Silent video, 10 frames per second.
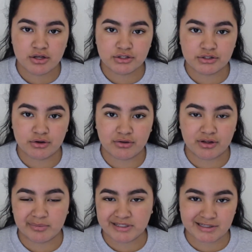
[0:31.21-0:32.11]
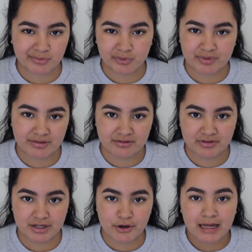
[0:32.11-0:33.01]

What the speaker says: so that'll be somewhere within the video.